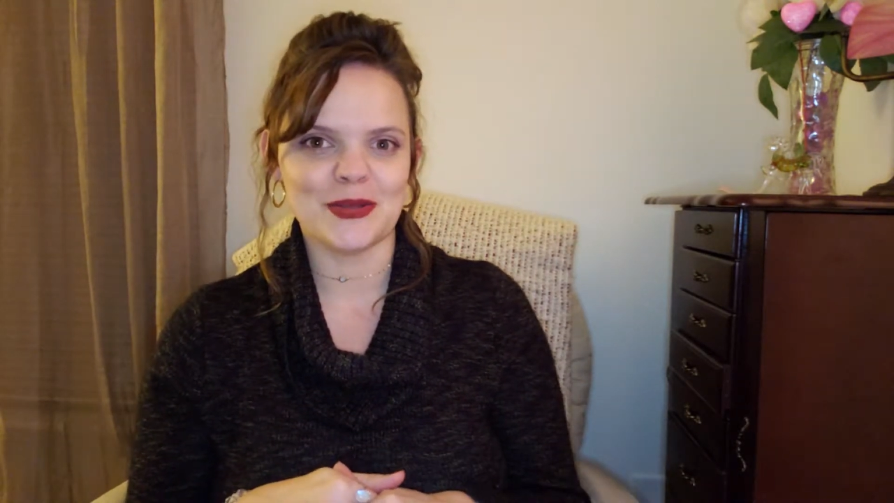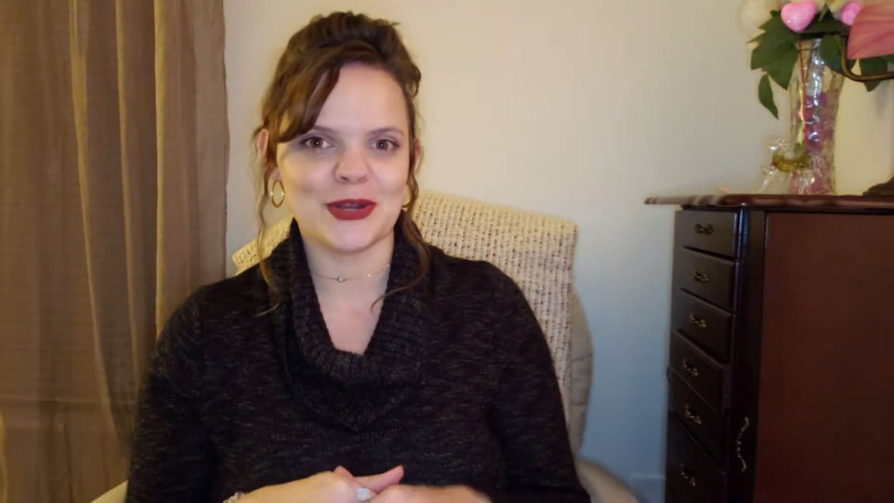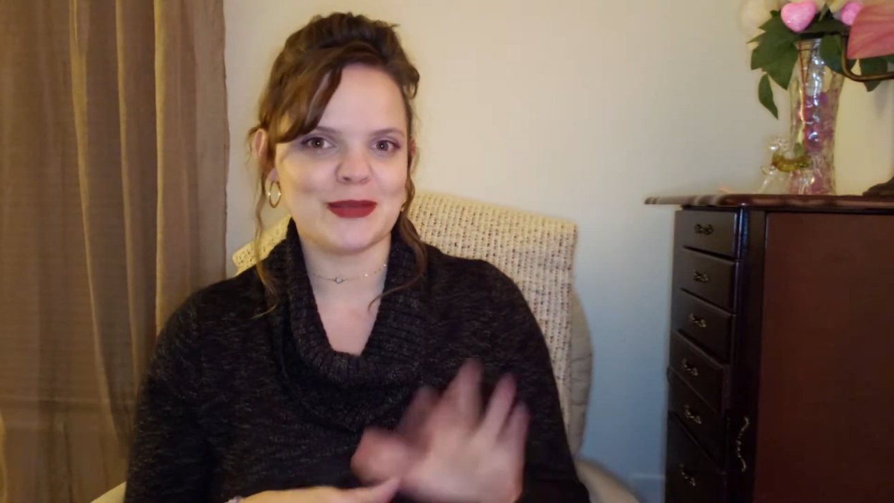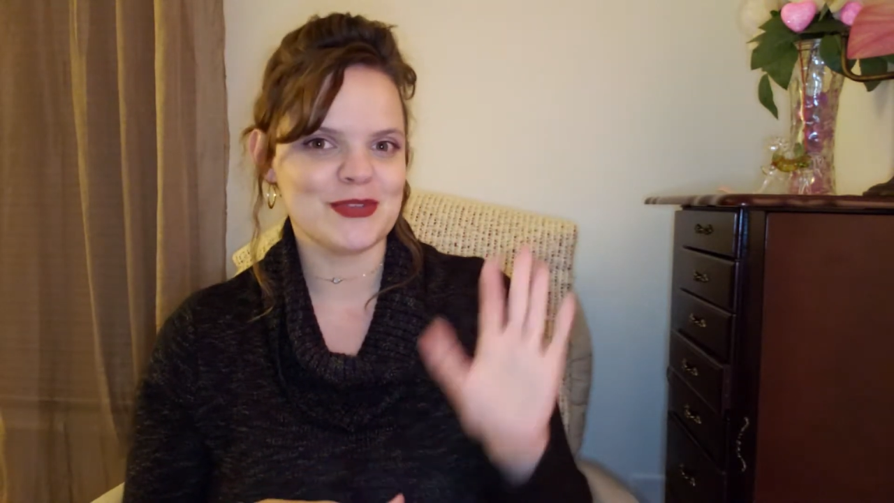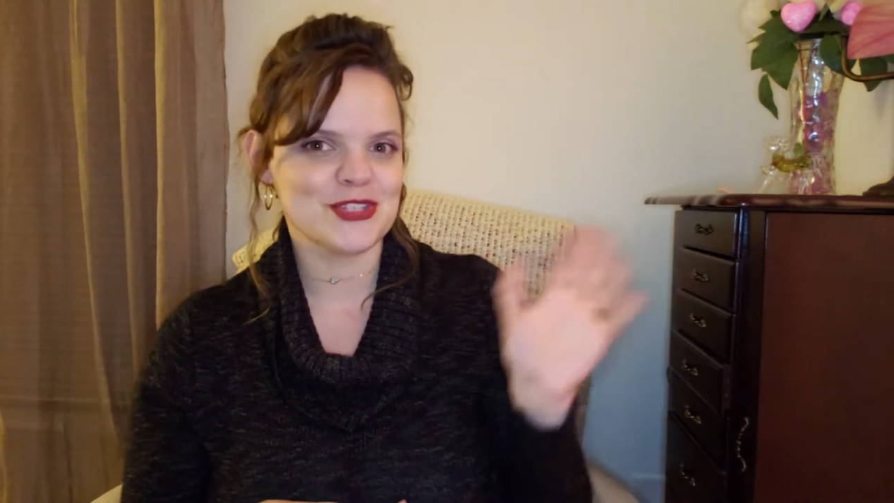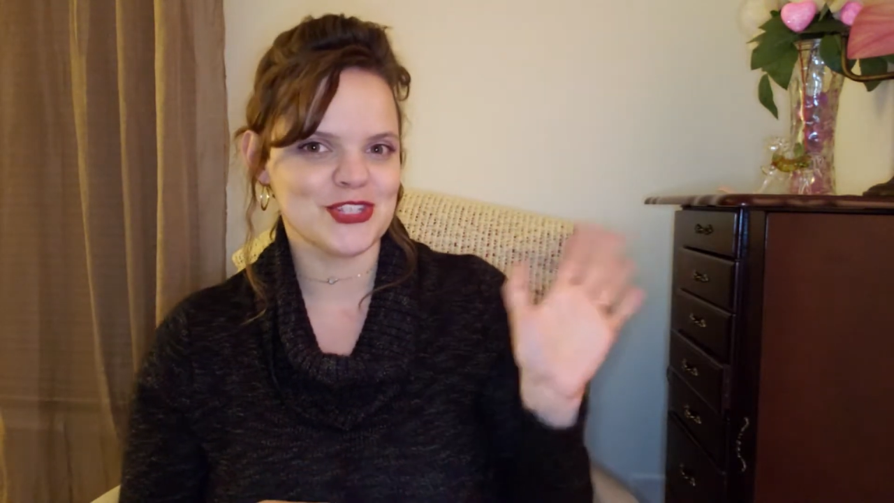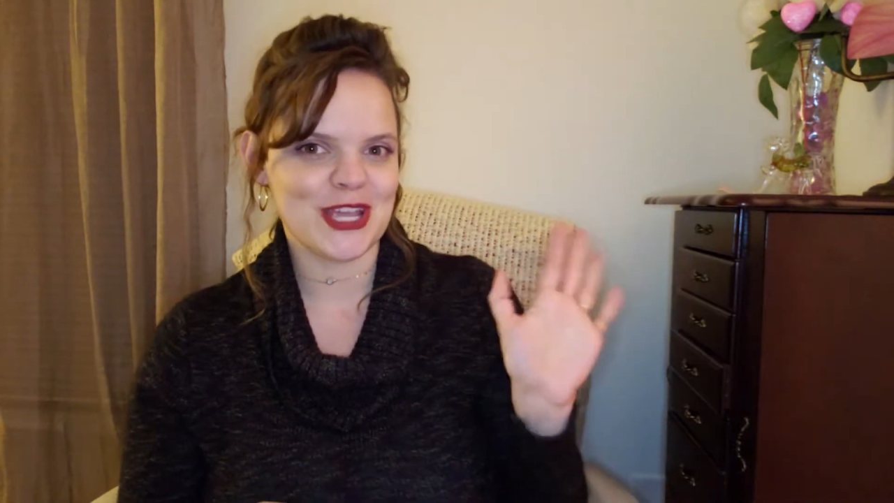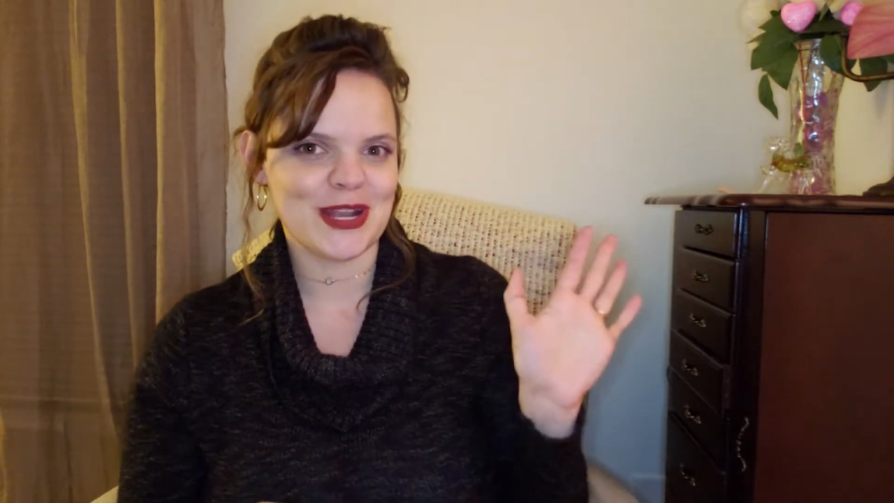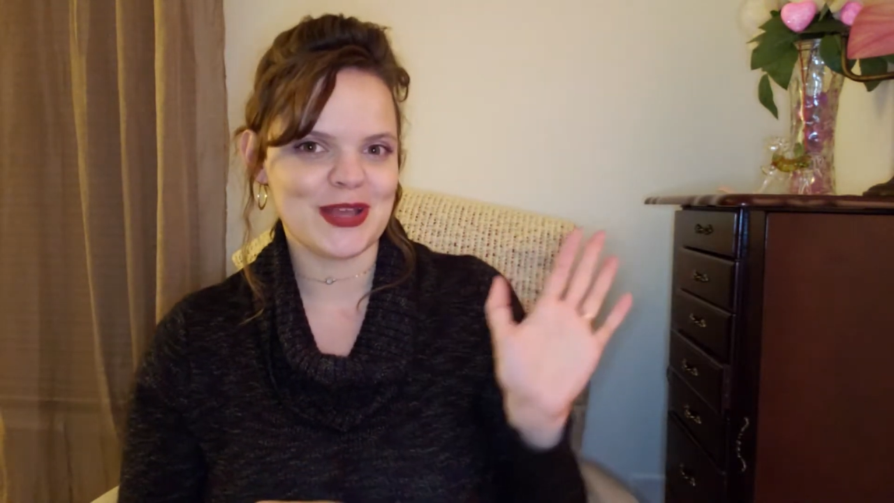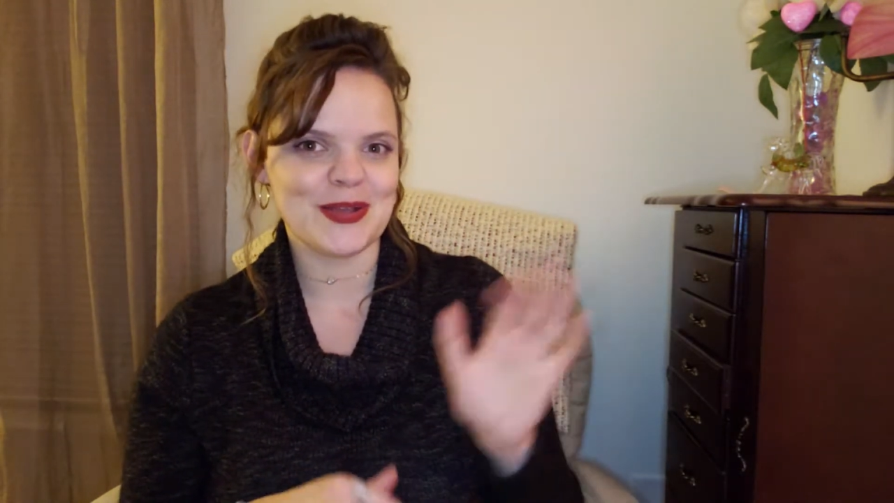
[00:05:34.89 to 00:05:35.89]
Her name is
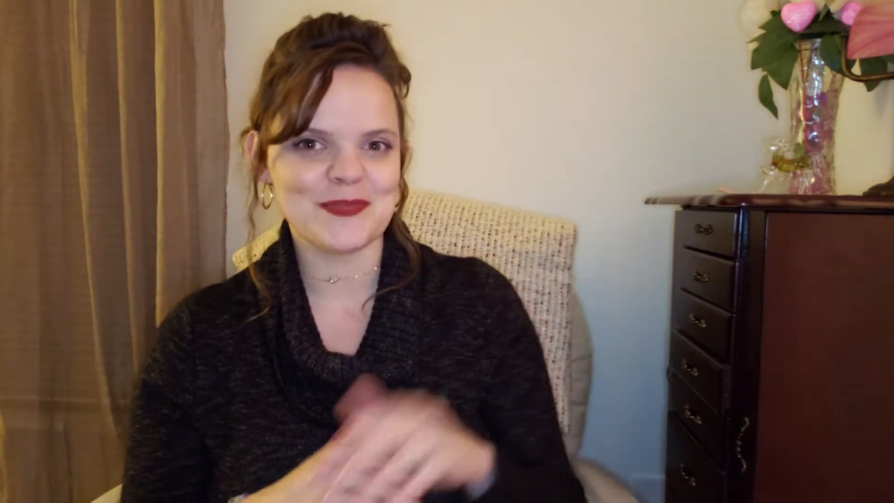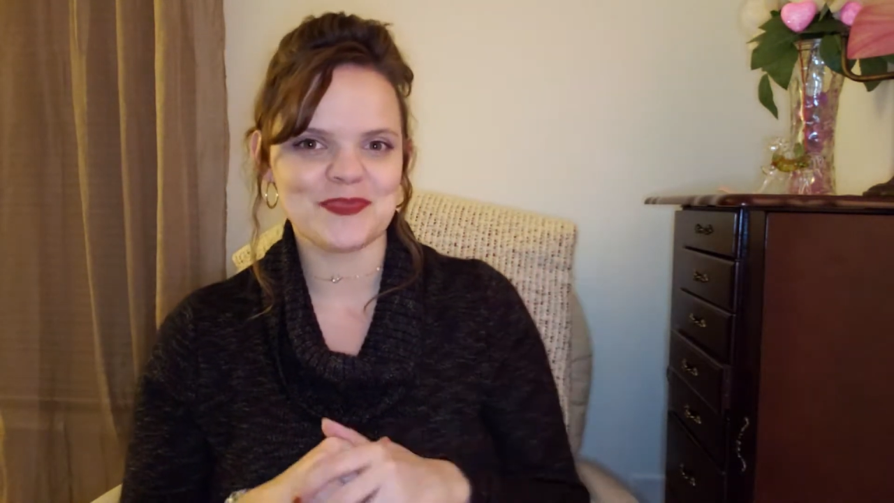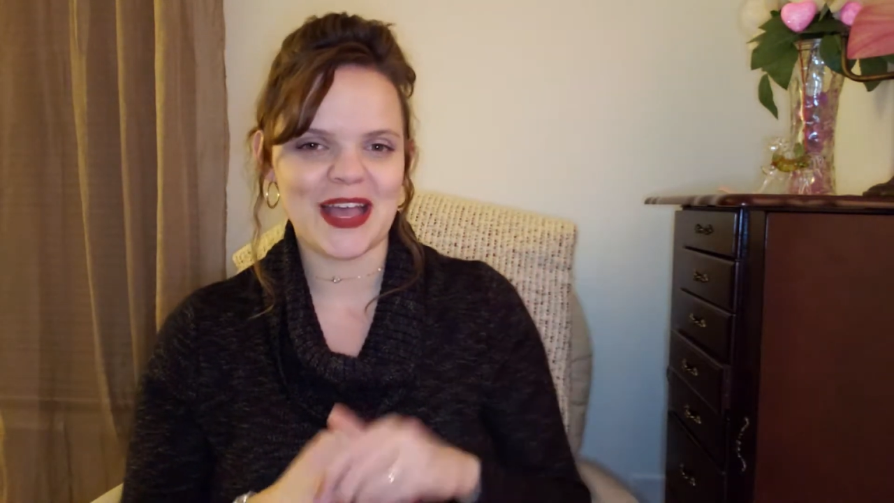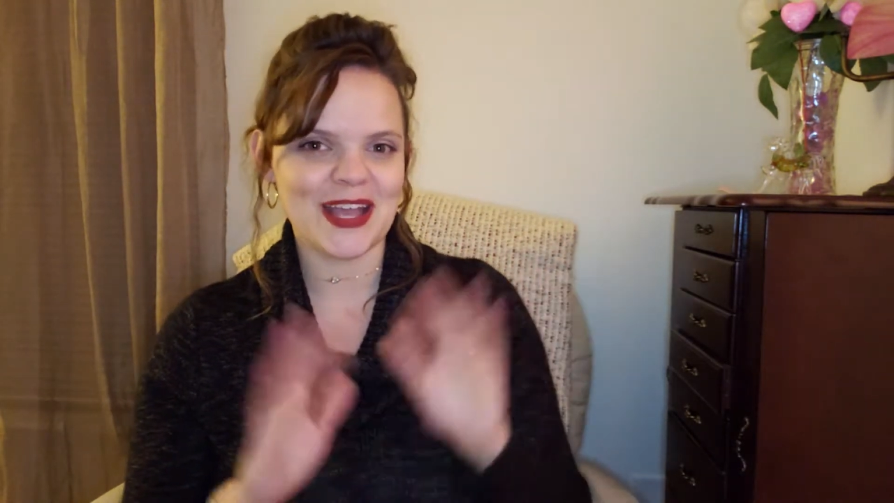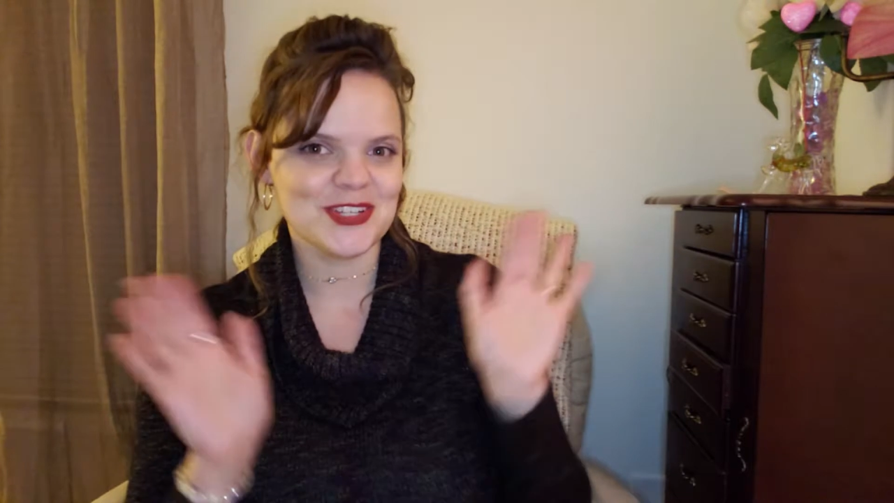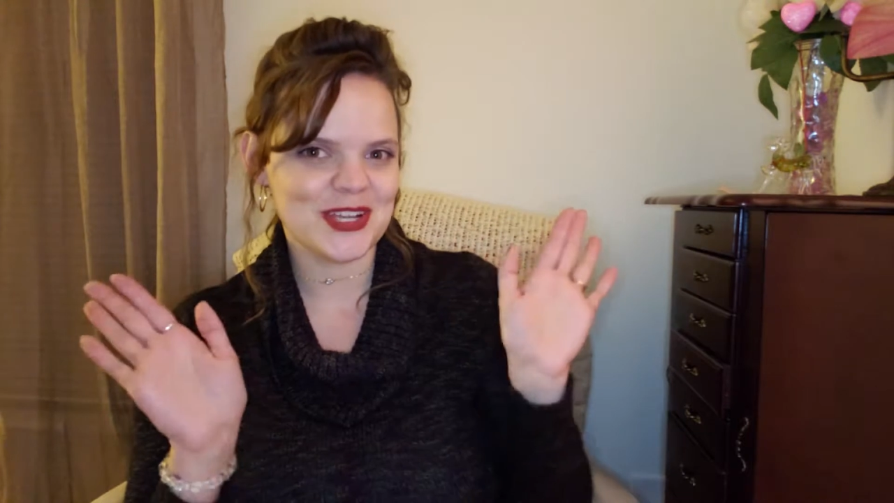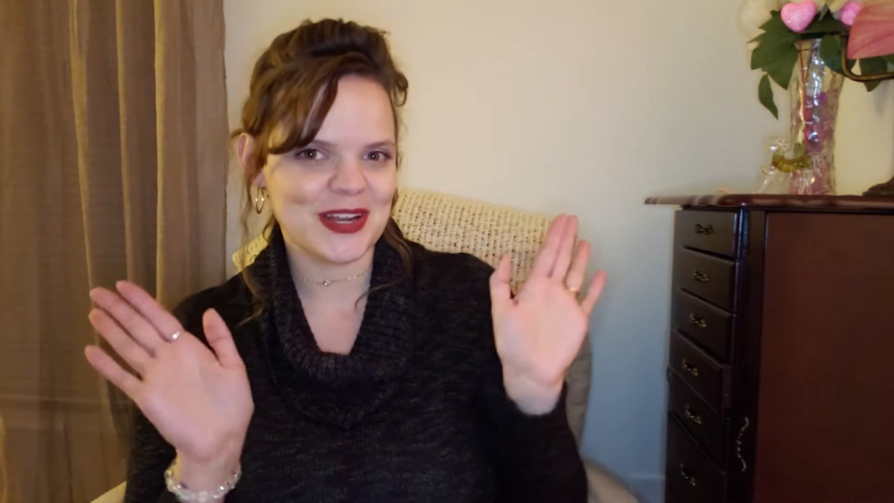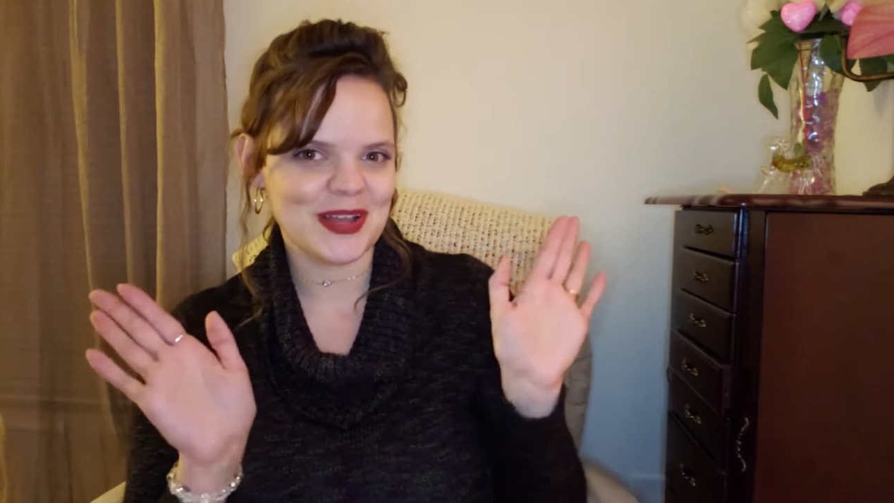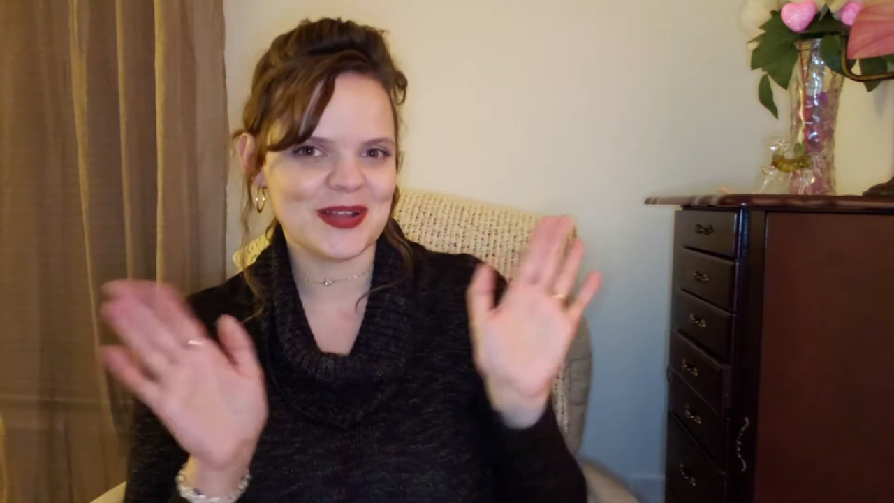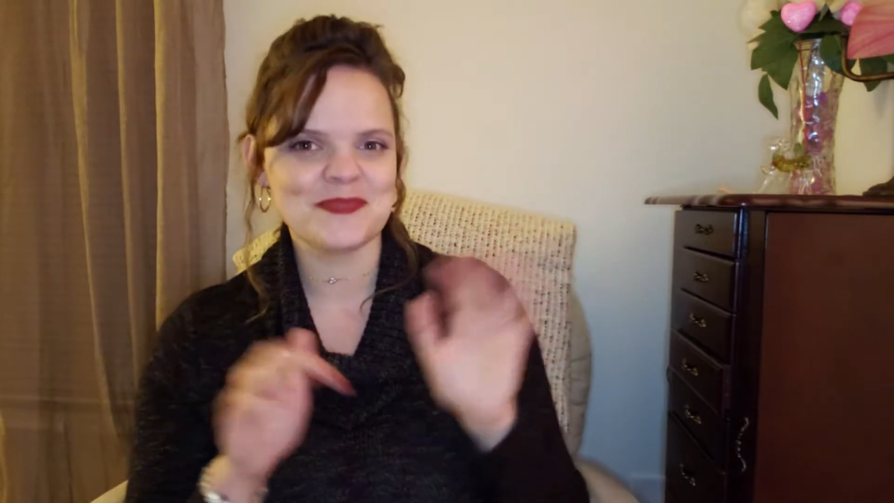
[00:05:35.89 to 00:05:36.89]
Jana. Hi,
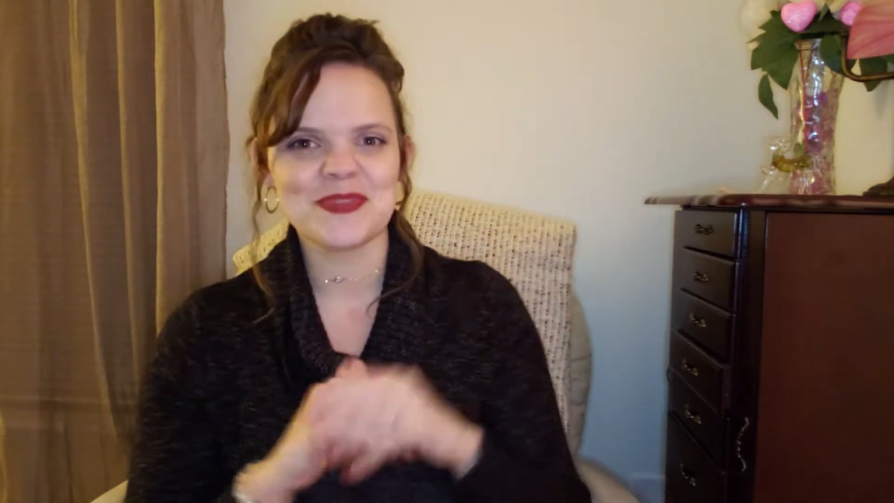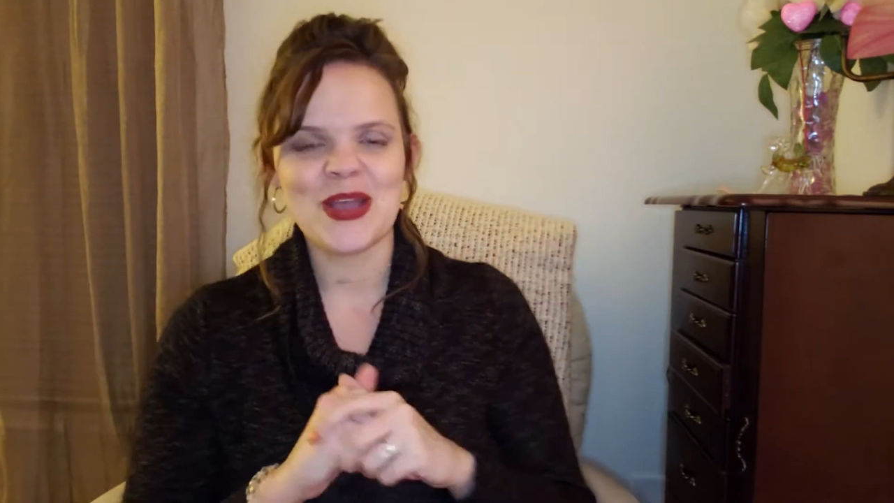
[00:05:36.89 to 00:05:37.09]
Jana.